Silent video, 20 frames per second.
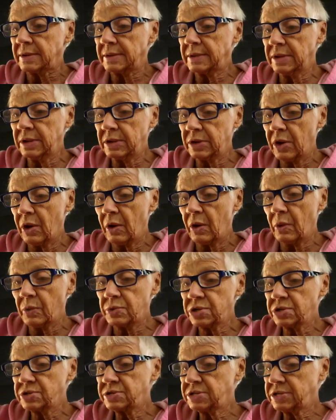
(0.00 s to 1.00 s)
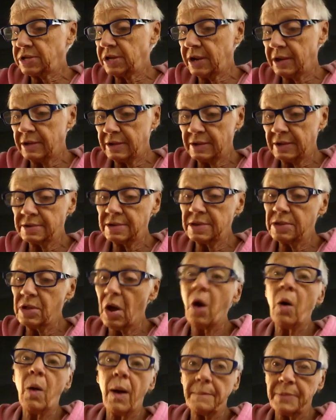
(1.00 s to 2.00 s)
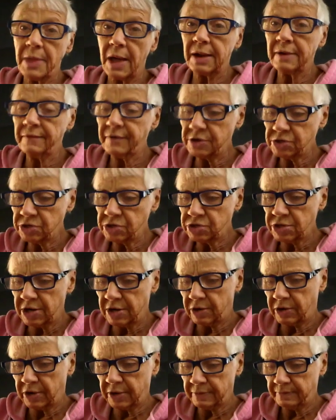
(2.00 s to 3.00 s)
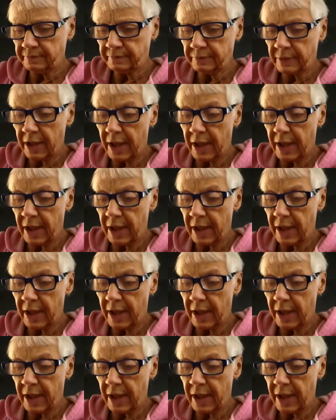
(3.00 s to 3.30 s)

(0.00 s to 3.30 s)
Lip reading: you know, just, no, I'm not a vegetarian.